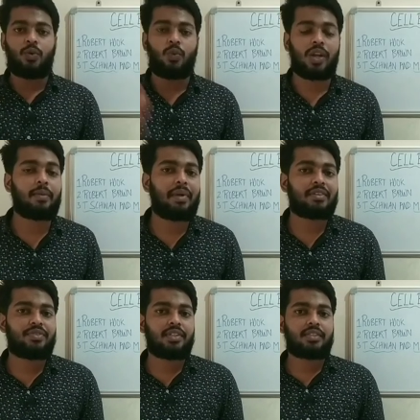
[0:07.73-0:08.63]
Welcome
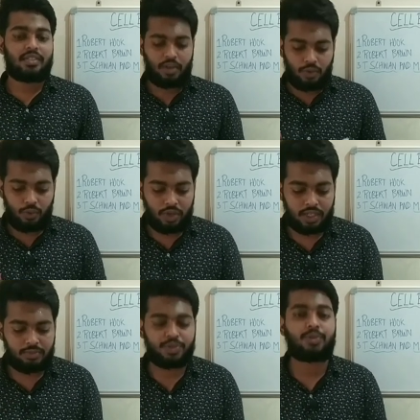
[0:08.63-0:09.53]
back friends,
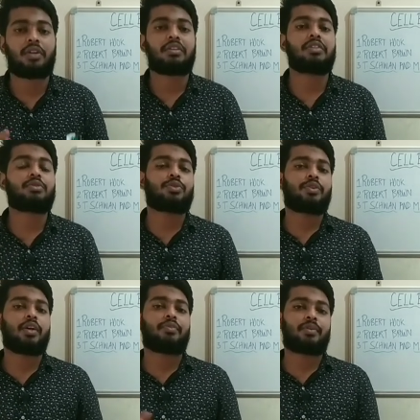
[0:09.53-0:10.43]
welcome to another
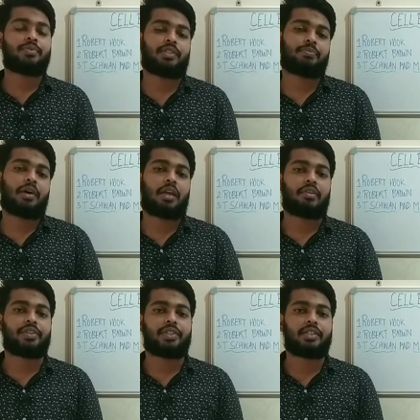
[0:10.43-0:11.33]
tutorial from Just
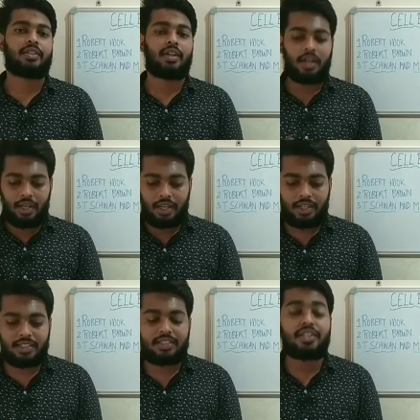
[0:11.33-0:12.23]
Biology.
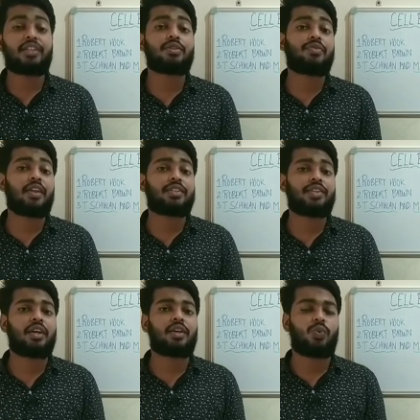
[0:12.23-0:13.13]
In this series of
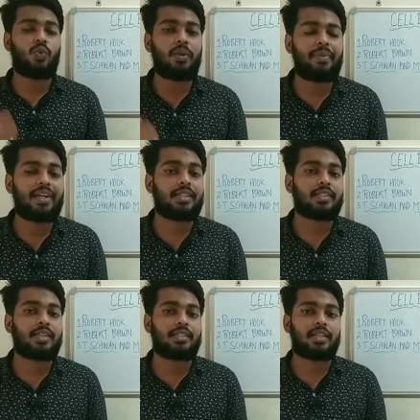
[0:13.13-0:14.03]
lecture, we'll be
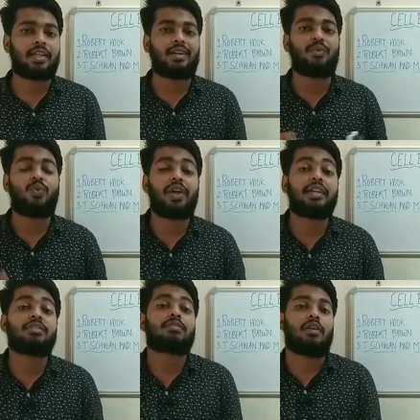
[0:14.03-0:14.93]
discussing
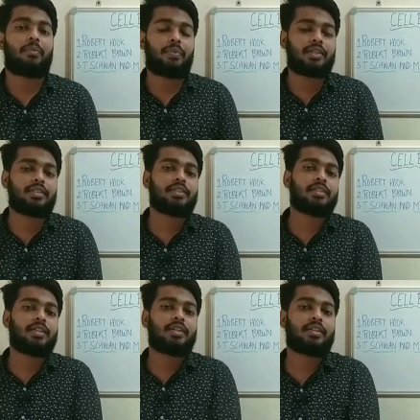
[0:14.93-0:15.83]
various topics
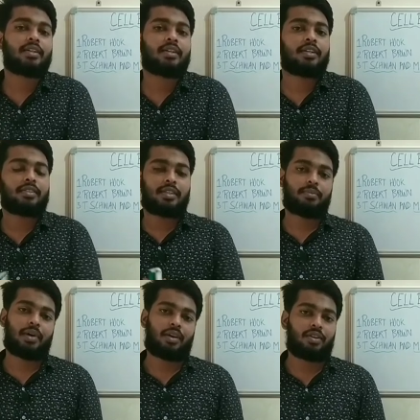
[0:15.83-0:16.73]
in cell
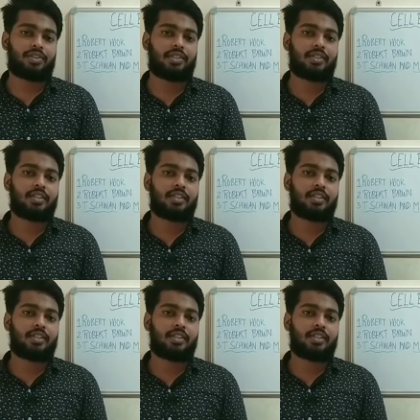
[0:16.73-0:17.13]
biology.